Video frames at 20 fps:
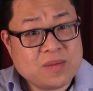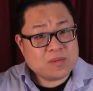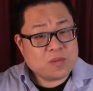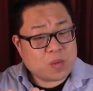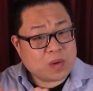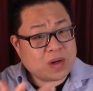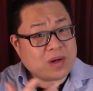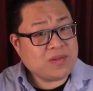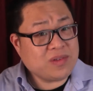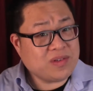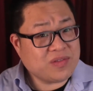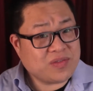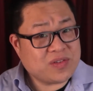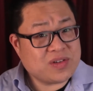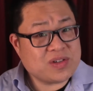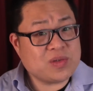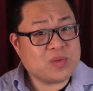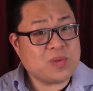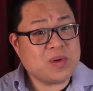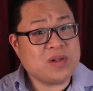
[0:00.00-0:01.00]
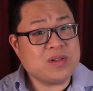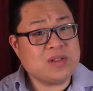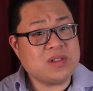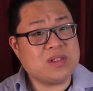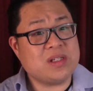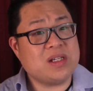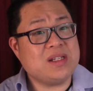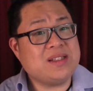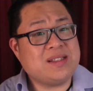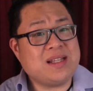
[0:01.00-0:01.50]
one of the first ones
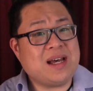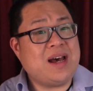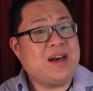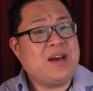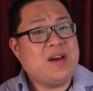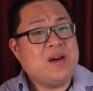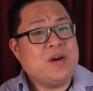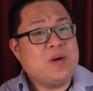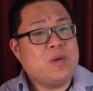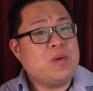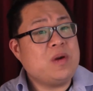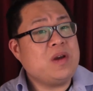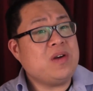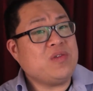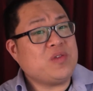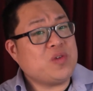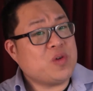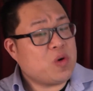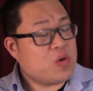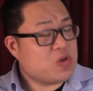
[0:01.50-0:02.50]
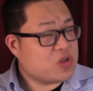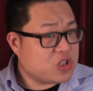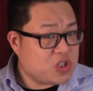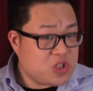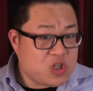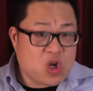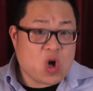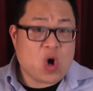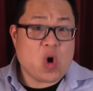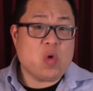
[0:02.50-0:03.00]
is that we of course
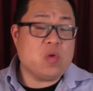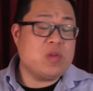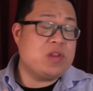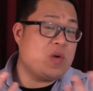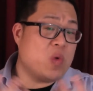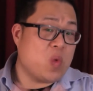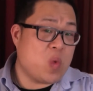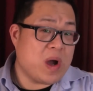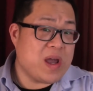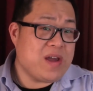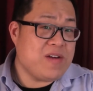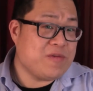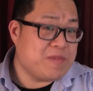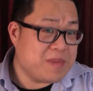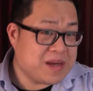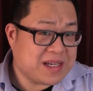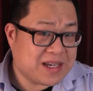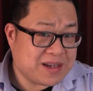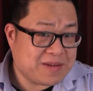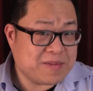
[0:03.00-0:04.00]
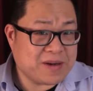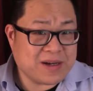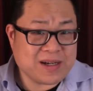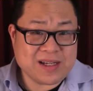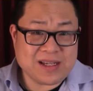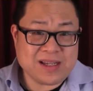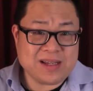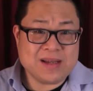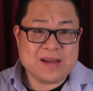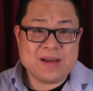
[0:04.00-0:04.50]
know the way of making
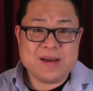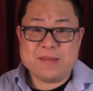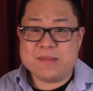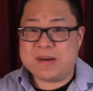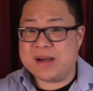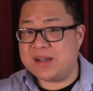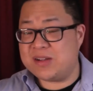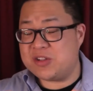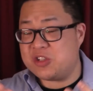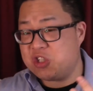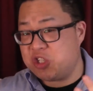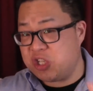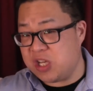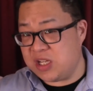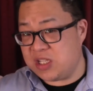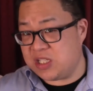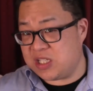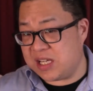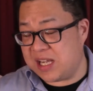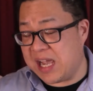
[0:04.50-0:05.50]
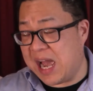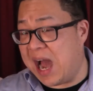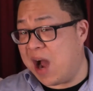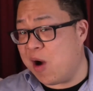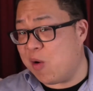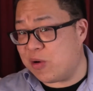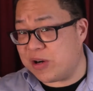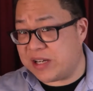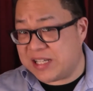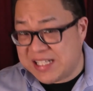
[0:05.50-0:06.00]
money by exchanging
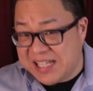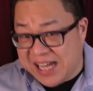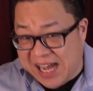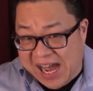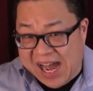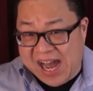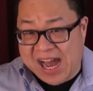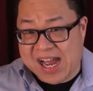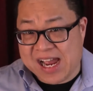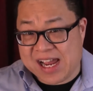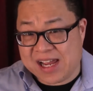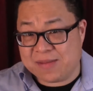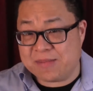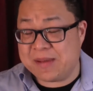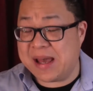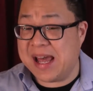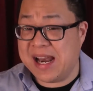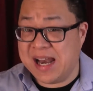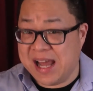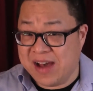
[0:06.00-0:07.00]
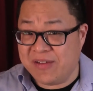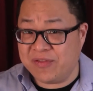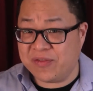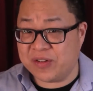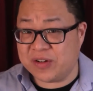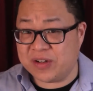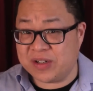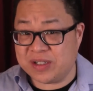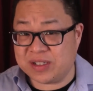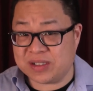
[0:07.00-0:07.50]
our time and
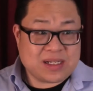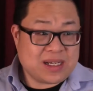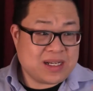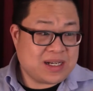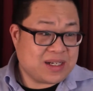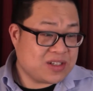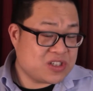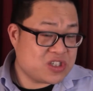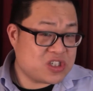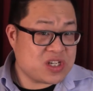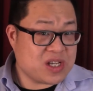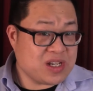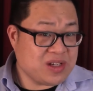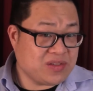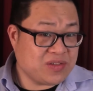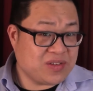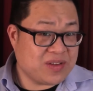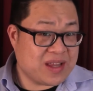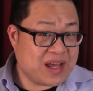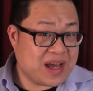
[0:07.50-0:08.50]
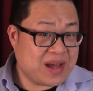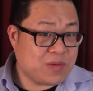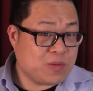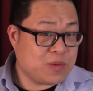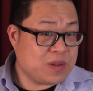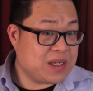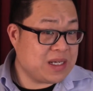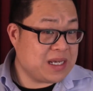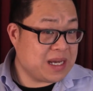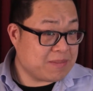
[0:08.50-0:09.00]
effort. In exchange for that,
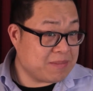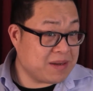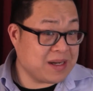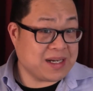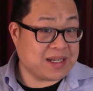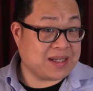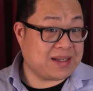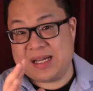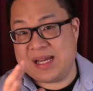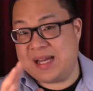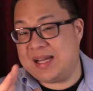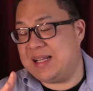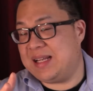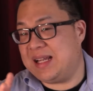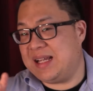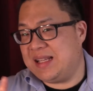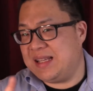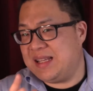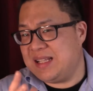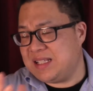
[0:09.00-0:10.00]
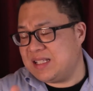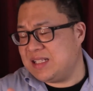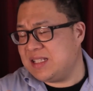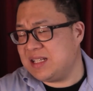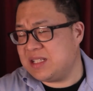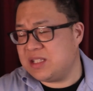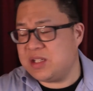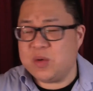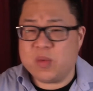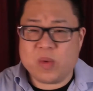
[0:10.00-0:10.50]
we get money. And this is
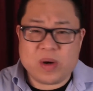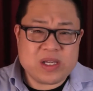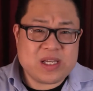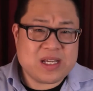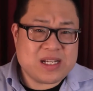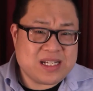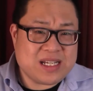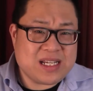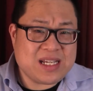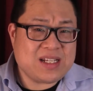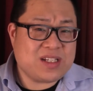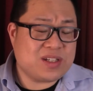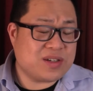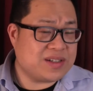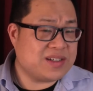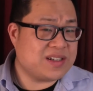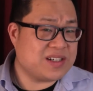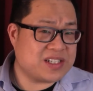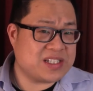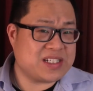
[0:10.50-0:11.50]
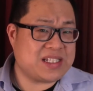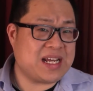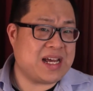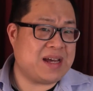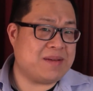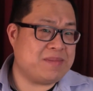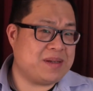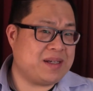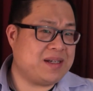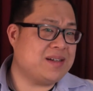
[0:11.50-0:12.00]
actually what you need to
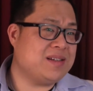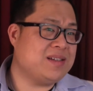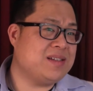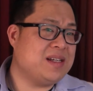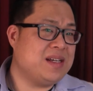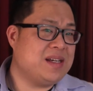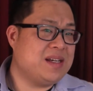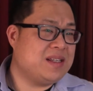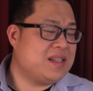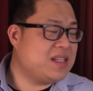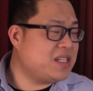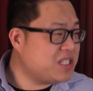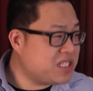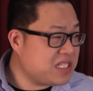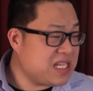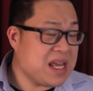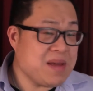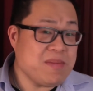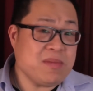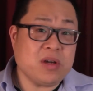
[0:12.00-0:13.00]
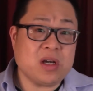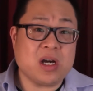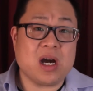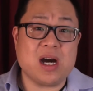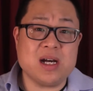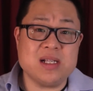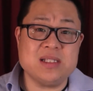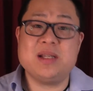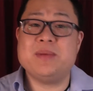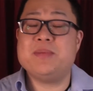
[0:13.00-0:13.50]
understand, because the same
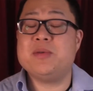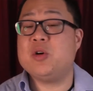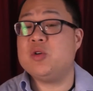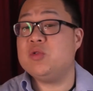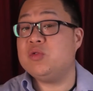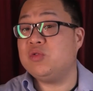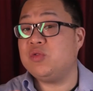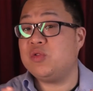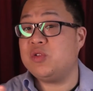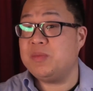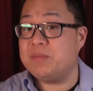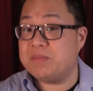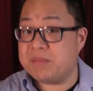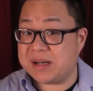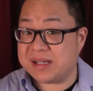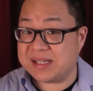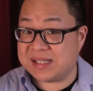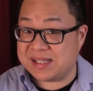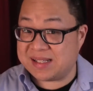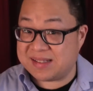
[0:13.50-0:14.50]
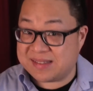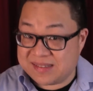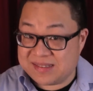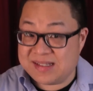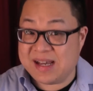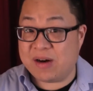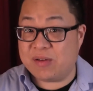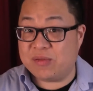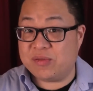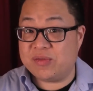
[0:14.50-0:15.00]
concept goes for money
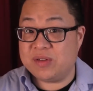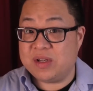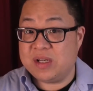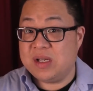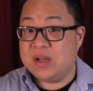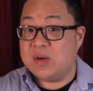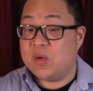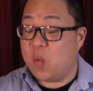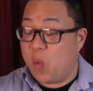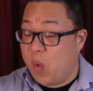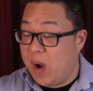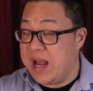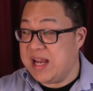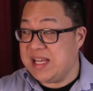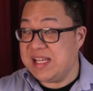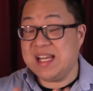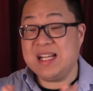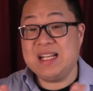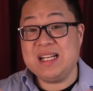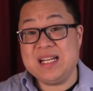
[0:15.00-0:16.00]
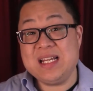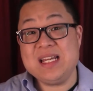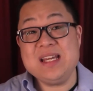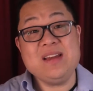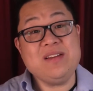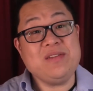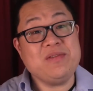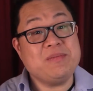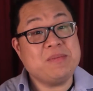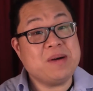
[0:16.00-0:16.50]
itself. When you
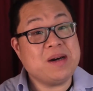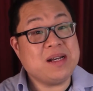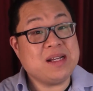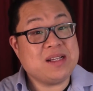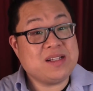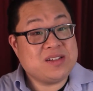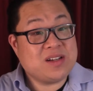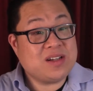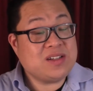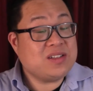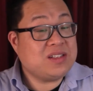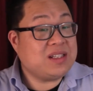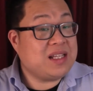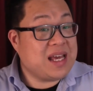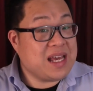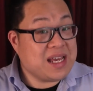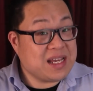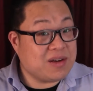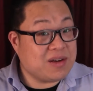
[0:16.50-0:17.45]
leave money just laying